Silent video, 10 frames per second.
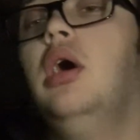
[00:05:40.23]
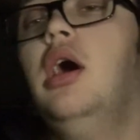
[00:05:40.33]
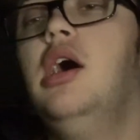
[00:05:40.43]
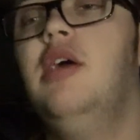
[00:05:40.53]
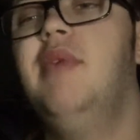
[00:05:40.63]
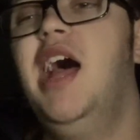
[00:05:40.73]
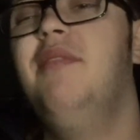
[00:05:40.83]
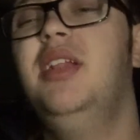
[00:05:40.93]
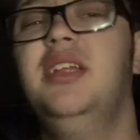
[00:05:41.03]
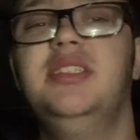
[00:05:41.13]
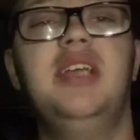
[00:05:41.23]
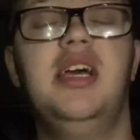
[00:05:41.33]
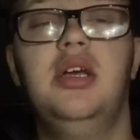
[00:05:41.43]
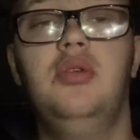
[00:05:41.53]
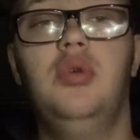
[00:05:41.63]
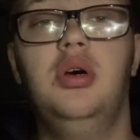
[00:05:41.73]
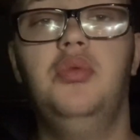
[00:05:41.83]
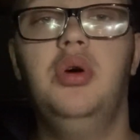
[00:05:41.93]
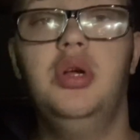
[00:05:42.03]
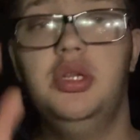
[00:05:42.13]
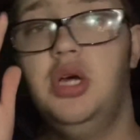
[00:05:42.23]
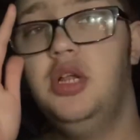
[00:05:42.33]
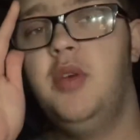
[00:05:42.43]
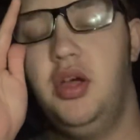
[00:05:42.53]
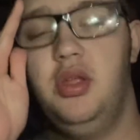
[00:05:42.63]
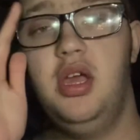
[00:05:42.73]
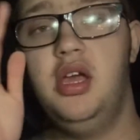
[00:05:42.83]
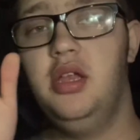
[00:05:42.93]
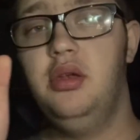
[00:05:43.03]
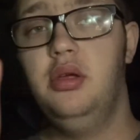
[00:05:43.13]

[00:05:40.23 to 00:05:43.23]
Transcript: Um, haven't decided on what I want to talk about yet,